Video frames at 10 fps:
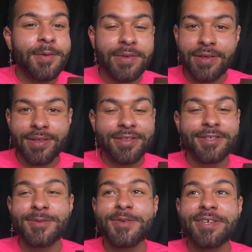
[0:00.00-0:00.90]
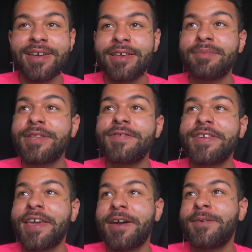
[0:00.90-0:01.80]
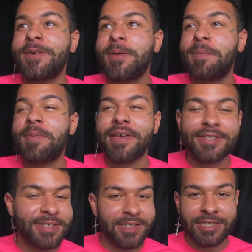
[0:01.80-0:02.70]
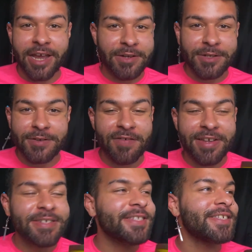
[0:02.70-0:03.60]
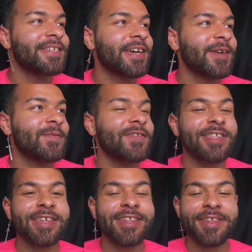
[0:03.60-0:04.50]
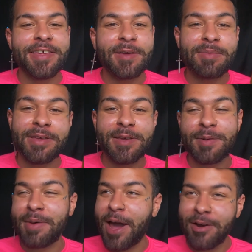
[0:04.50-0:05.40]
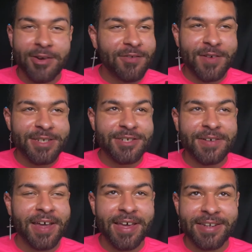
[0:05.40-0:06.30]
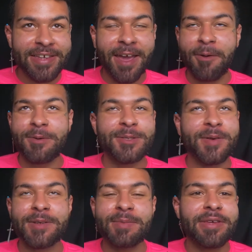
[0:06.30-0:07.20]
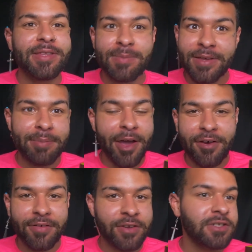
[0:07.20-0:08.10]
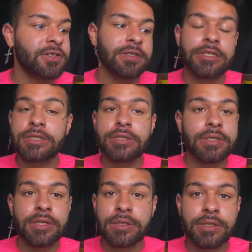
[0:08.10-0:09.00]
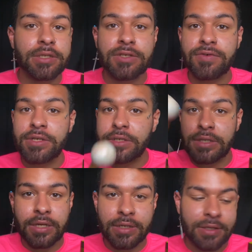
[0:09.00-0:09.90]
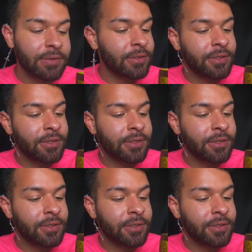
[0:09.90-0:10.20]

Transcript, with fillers: This week I'm living out my best childhood fantasy. I'm feeling like a pink Power Ranger, honey. I always wanted to be the pink Power Ranger. Let's just get into these readings, honey.